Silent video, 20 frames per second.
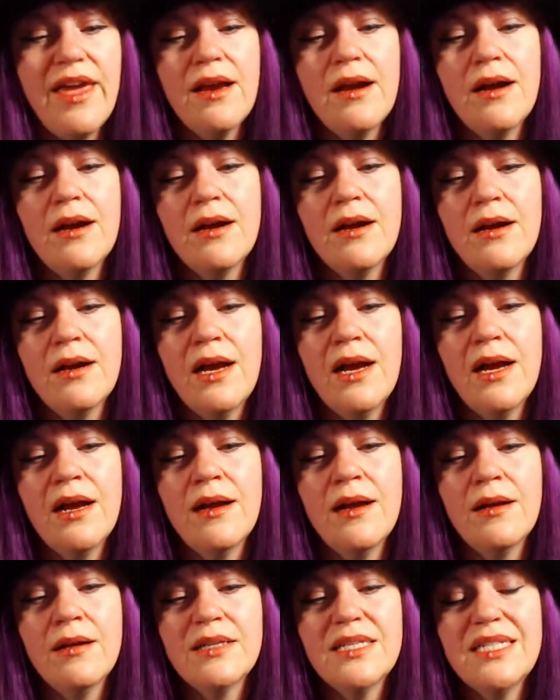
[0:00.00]

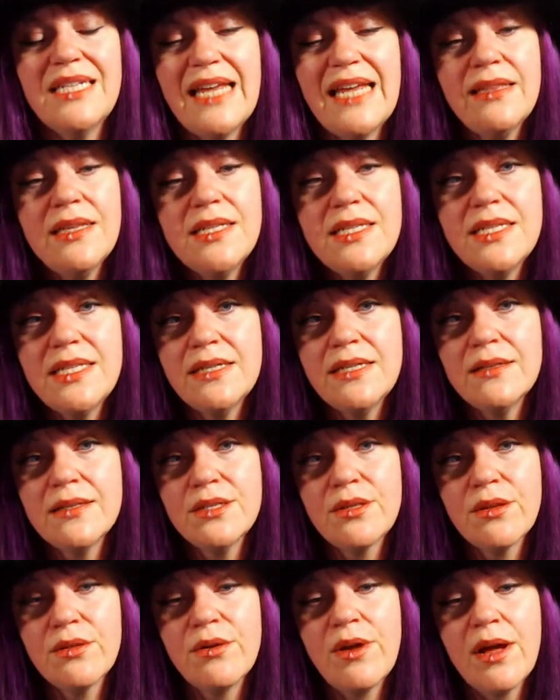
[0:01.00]
are stainless steel,
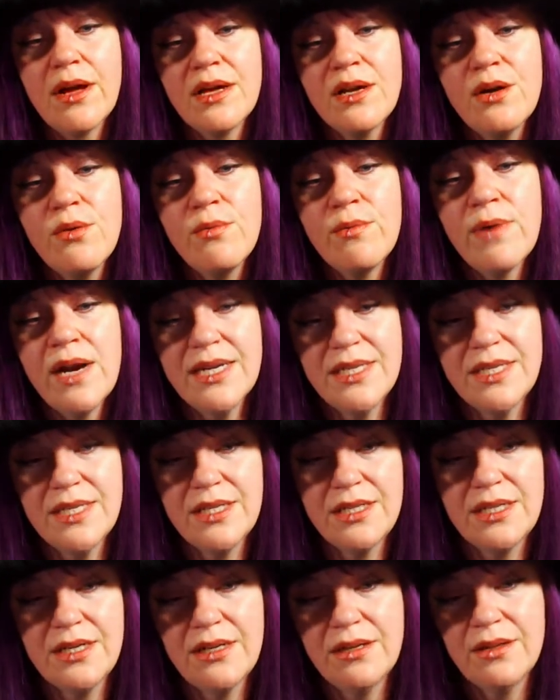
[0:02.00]
so they're not going to
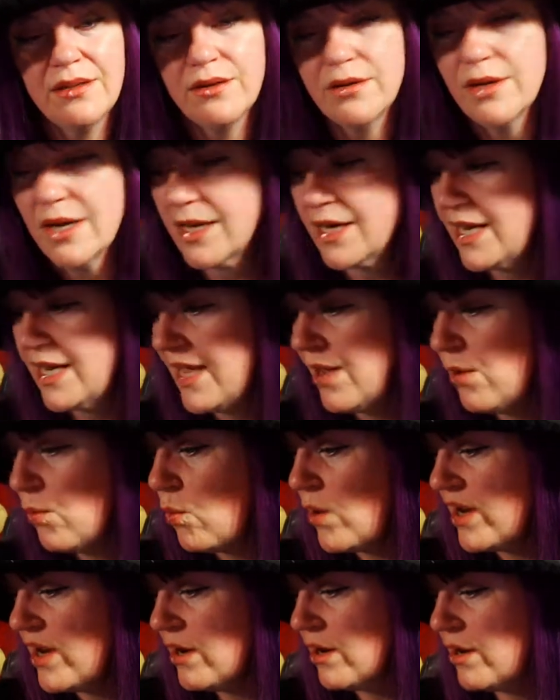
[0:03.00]
rust, they're not going to get
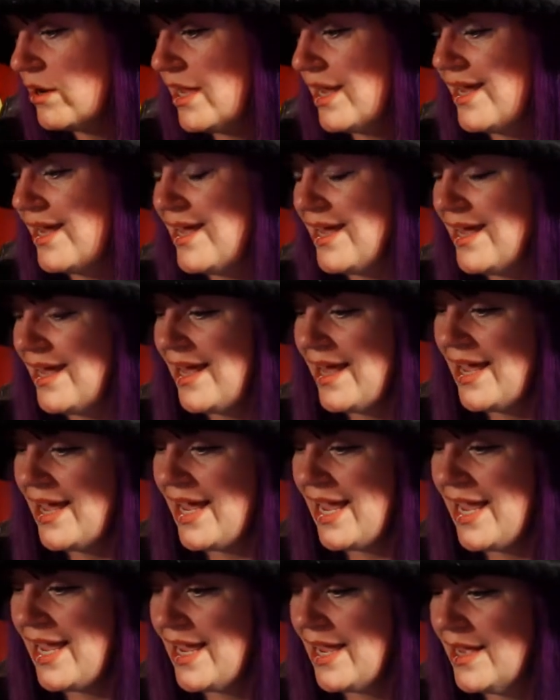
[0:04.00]
weird,
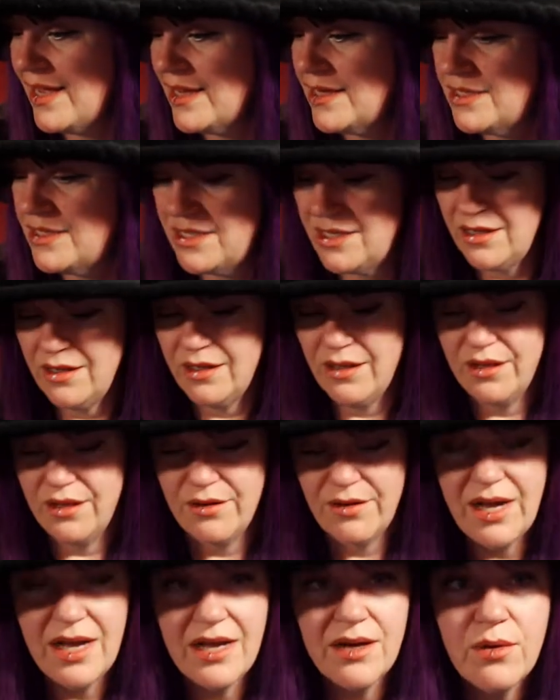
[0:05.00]
and they're
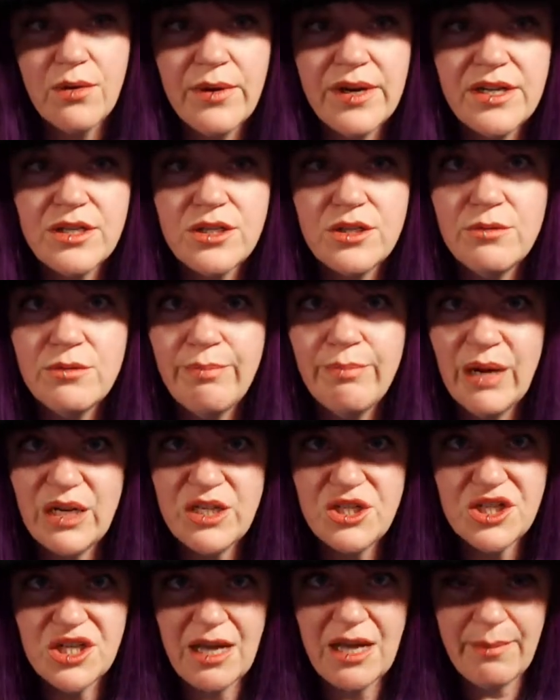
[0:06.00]
not going to
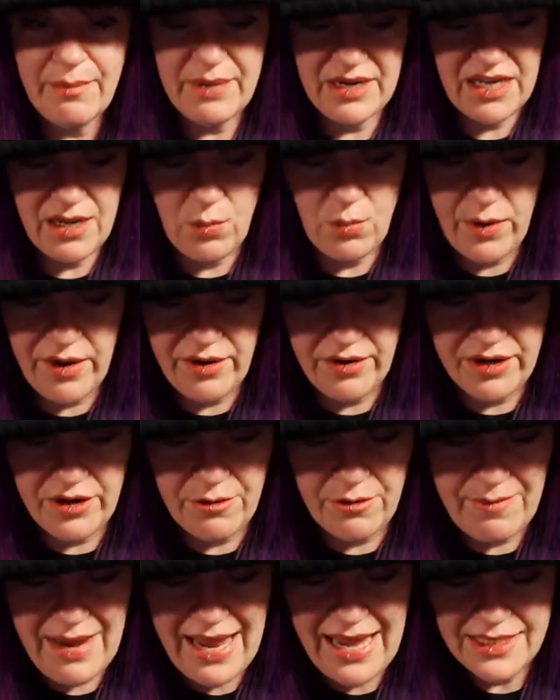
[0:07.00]
bunch up and get weird in
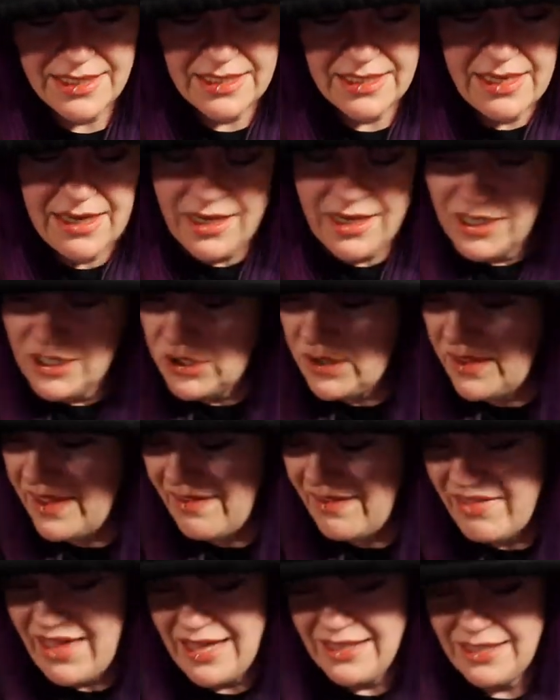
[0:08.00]
your mask. So they
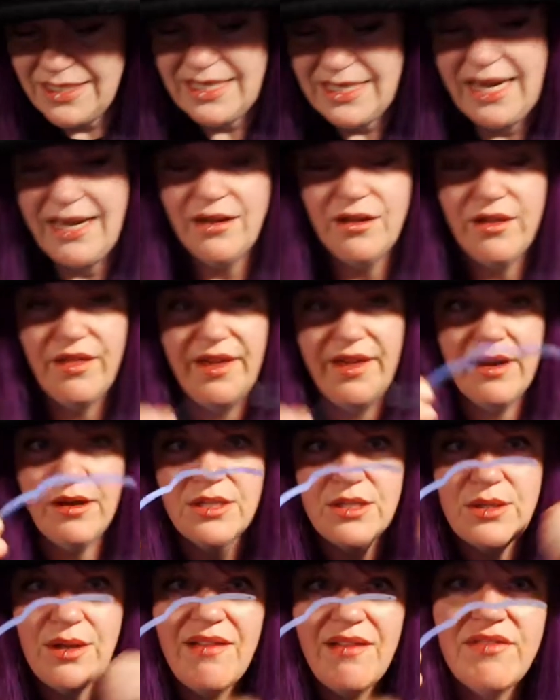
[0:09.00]
have that style. They
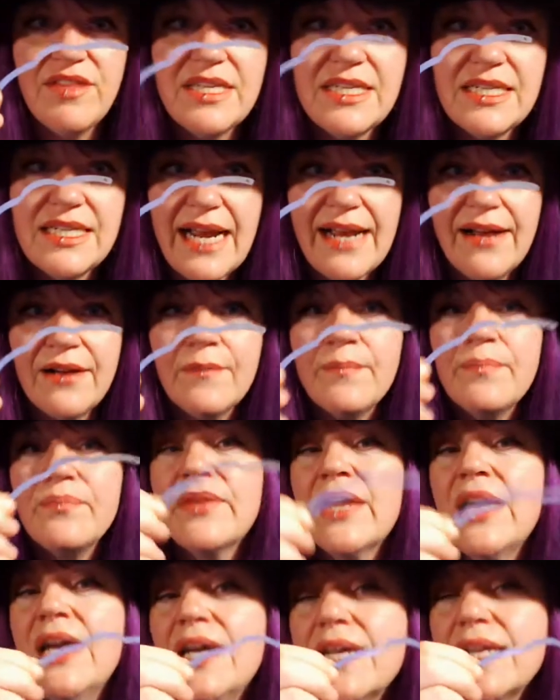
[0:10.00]
also have this style.
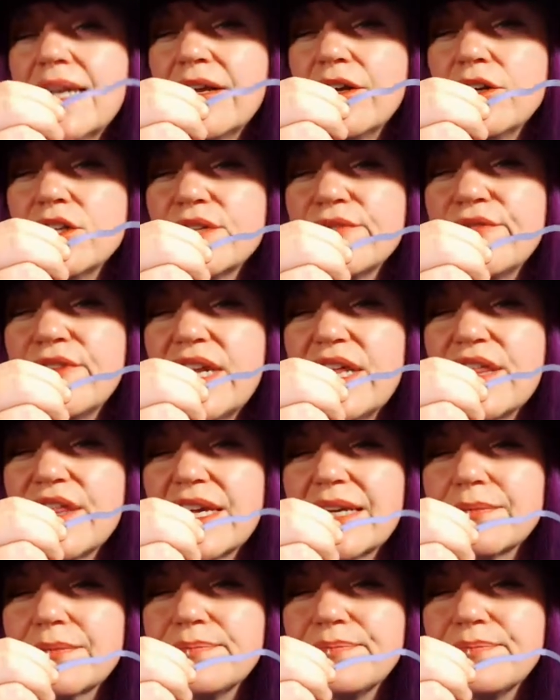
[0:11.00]
Now here's the funny thing.